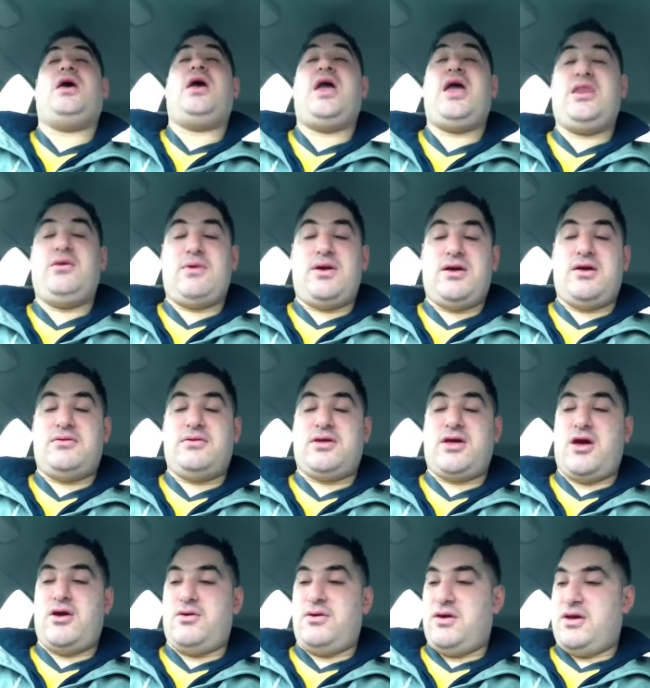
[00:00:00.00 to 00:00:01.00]
Anyway, I'm going to
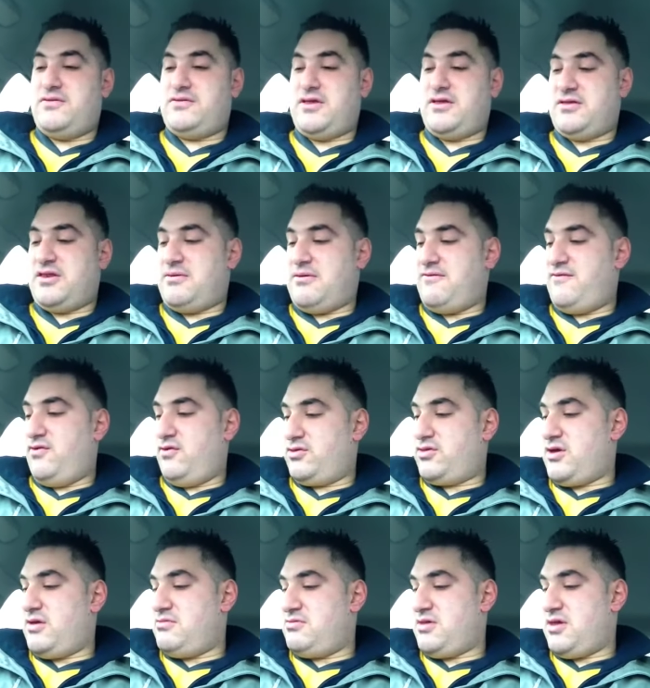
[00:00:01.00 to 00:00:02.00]
go. I've said, I said about four
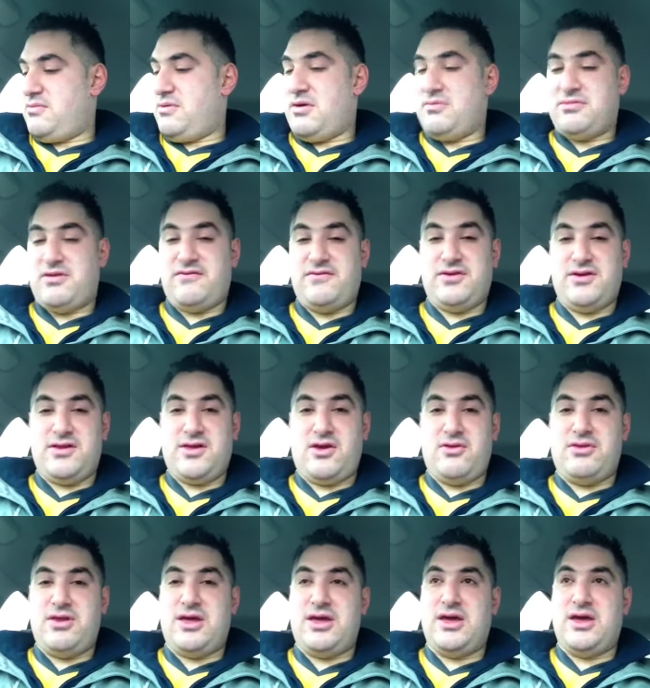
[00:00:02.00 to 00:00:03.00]
times now, but I'm definitely
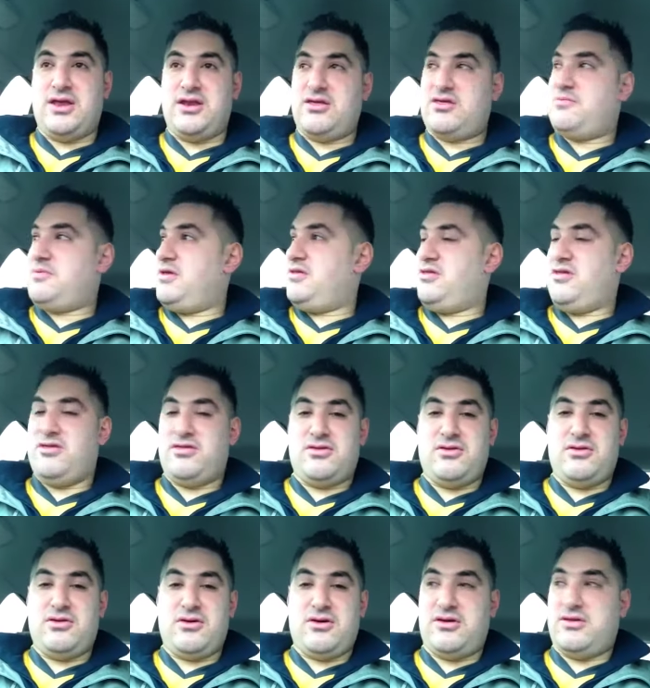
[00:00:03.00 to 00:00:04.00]
going to go now, and I'll speak to you
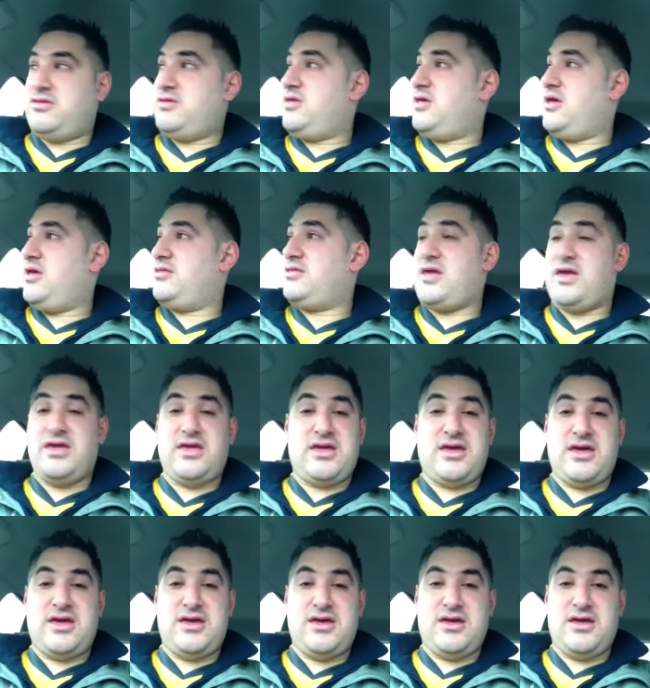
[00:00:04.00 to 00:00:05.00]
soon, guys. Uh, take
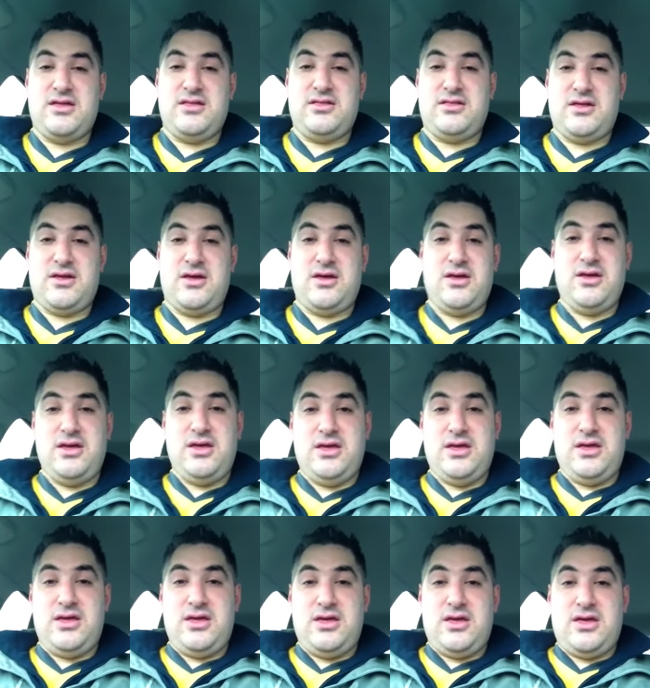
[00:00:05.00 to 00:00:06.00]
care, and uh,
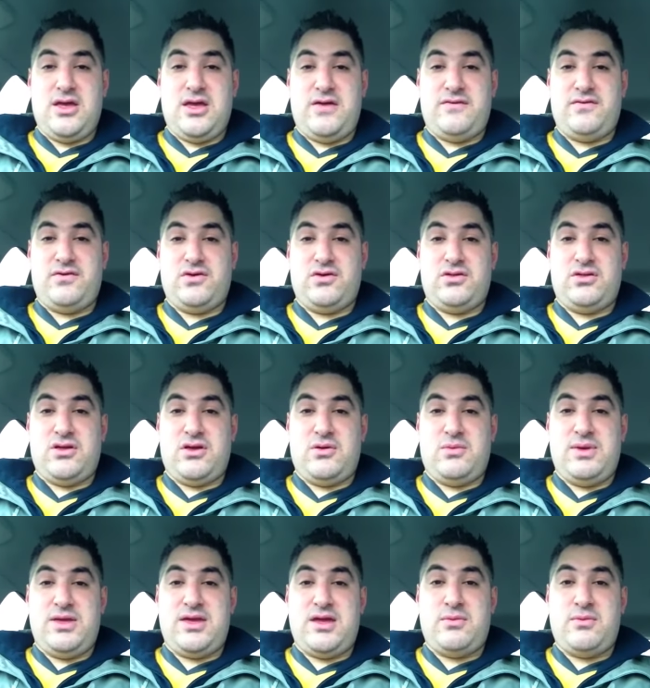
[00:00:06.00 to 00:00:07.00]
have a good uh,
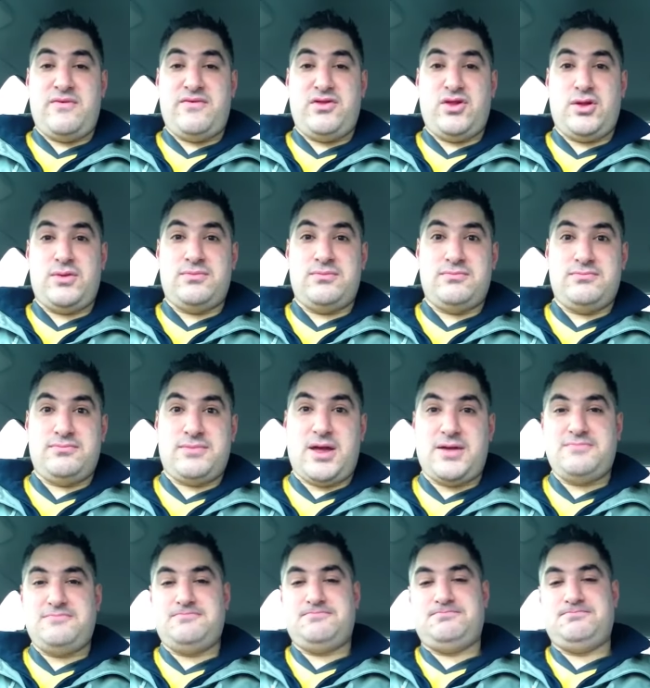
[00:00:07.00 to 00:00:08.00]
weekend, what you doing.
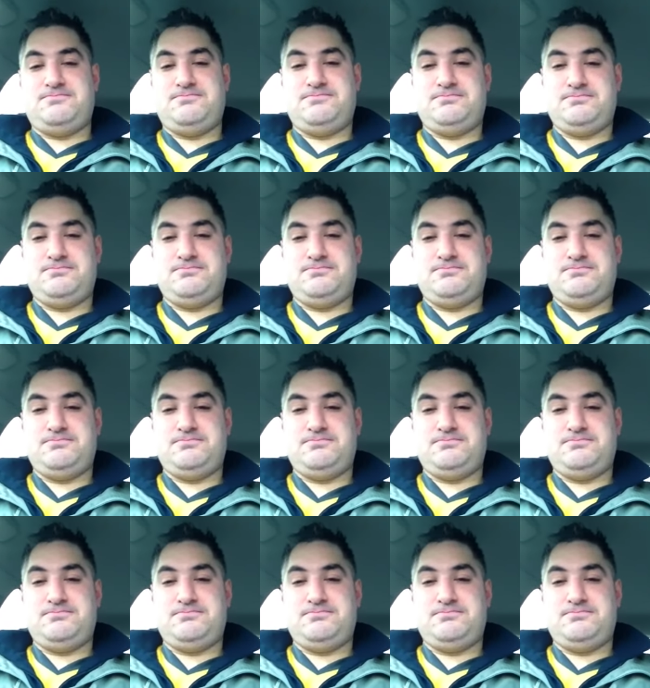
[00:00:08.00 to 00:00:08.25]
Bye.